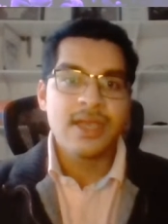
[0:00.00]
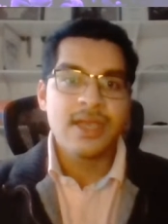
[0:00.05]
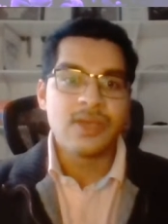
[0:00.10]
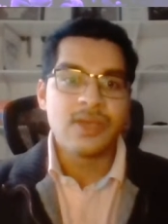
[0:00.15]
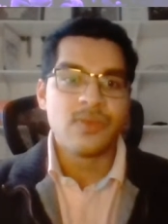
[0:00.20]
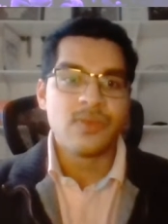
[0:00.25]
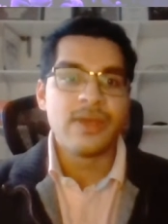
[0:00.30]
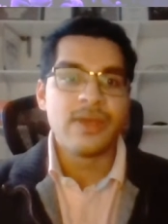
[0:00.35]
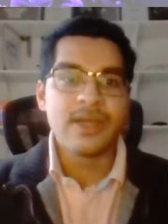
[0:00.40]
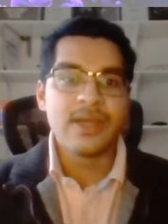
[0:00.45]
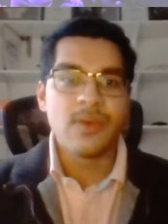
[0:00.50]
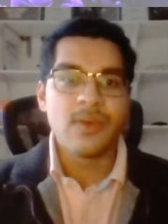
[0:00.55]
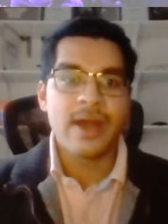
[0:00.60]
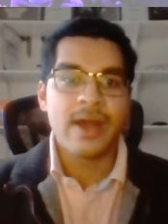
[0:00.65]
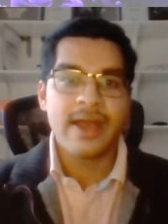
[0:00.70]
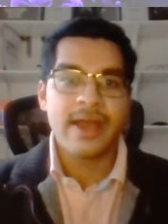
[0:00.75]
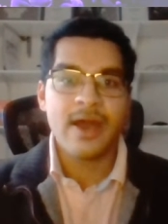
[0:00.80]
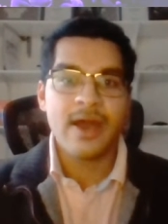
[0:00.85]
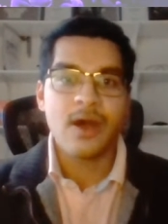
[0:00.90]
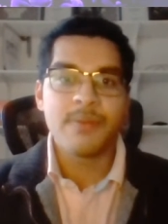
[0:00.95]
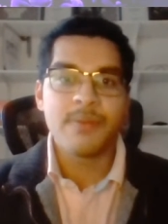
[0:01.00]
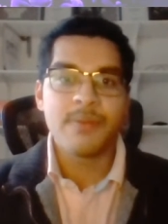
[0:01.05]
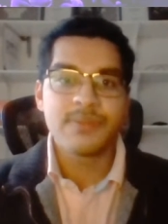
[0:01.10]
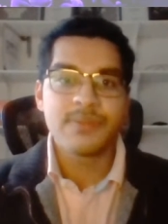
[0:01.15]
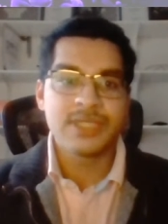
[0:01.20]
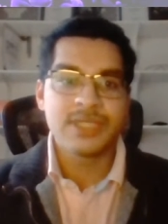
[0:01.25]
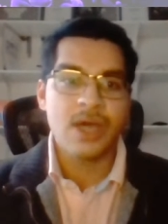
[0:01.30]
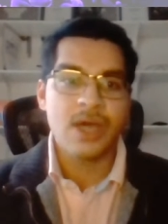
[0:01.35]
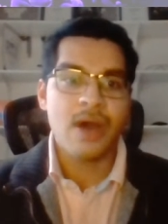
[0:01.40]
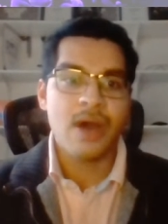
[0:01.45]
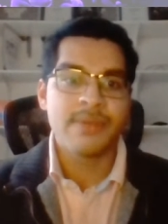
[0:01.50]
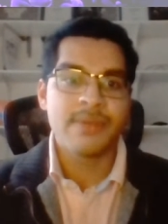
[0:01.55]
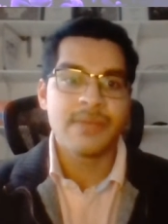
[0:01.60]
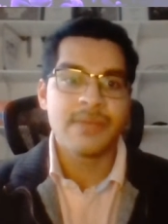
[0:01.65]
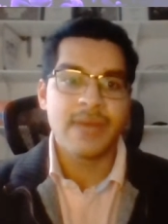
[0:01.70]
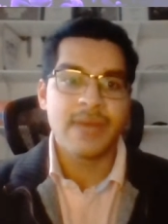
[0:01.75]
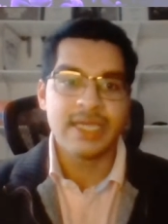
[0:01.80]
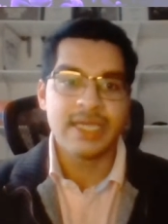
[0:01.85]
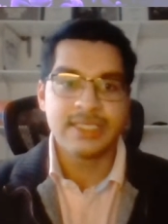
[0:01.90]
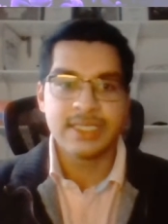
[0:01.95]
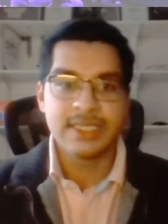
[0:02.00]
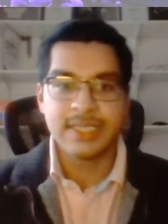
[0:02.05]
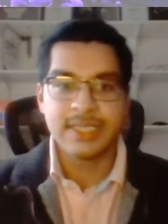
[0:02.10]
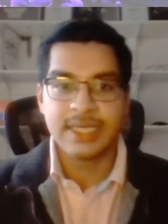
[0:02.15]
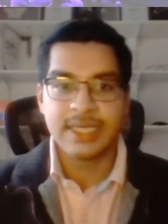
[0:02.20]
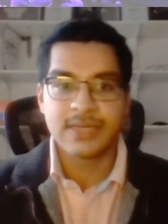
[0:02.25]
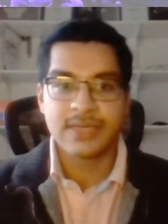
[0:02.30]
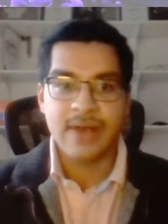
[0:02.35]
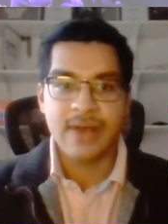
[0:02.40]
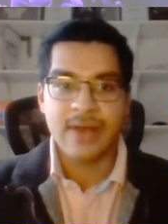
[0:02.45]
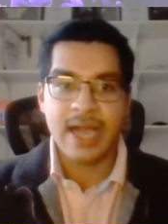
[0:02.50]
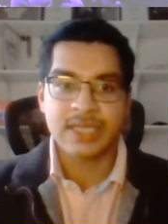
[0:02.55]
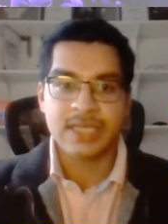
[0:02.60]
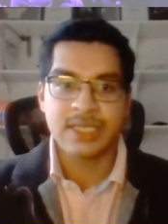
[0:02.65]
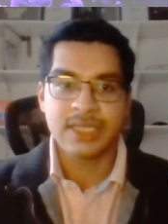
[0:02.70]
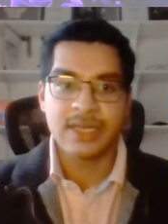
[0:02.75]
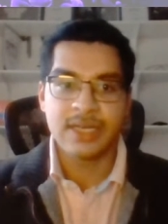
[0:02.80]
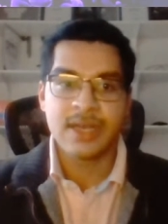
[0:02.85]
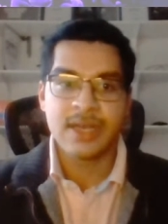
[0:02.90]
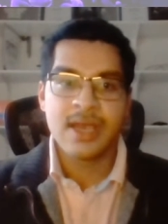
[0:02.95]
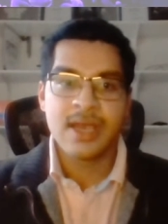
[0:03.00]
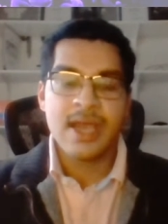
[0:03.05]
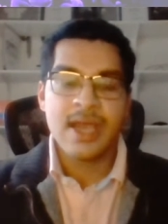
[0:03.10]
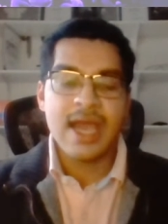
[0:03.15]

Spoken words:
you really want to help to optimize this interaction.